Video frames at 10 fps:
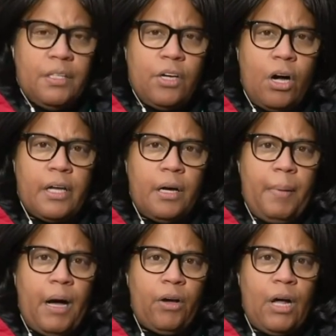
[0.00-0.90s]
talking
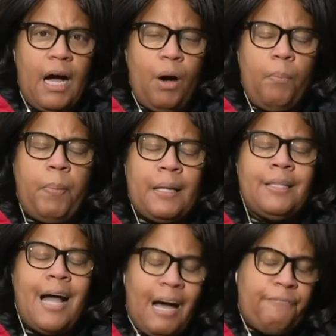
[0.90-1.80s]
about how, but
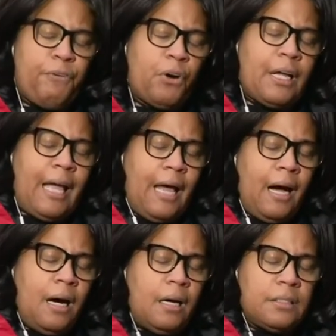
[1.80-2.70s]
not for
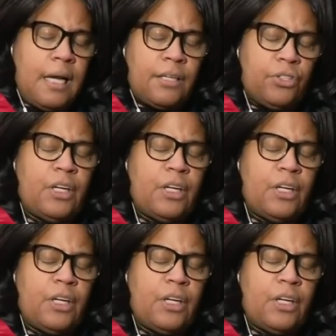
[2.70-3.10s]
uh, Dr.